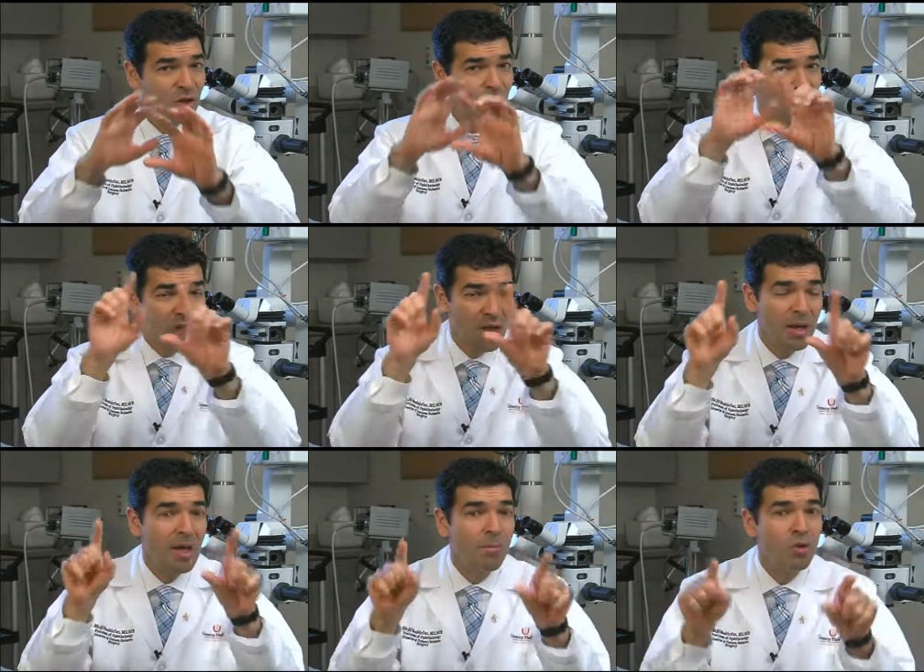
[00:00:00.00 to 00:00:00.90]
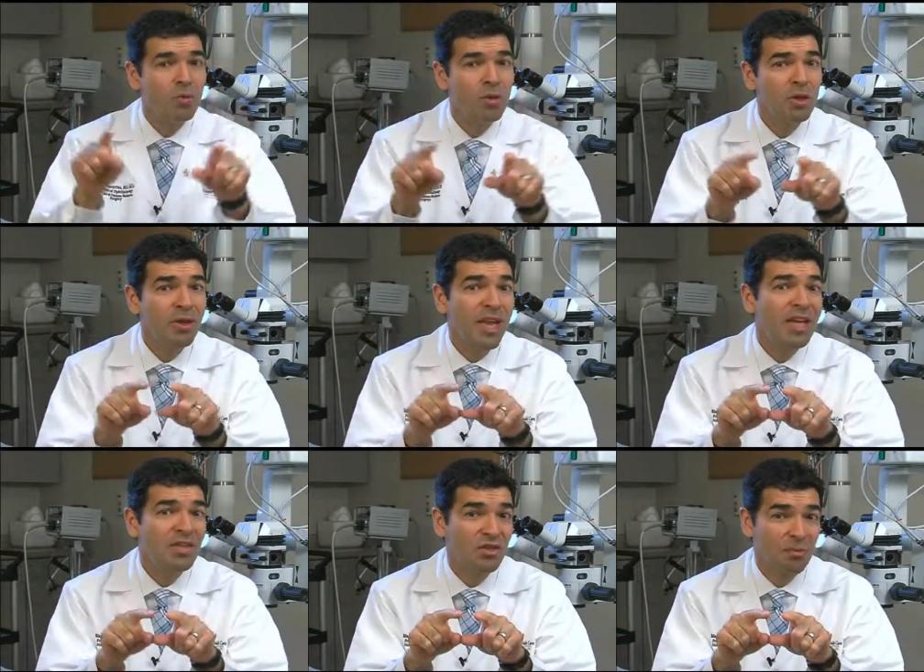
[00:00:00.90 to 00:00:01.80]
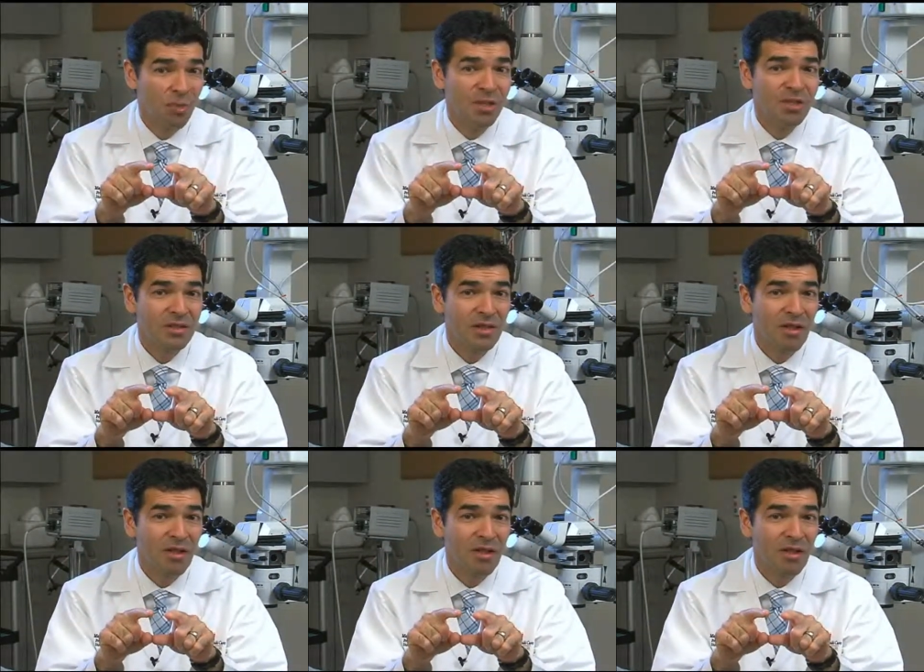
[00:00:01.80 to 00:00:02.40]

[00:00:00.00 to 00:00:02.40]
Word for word: or the pupillary entry point.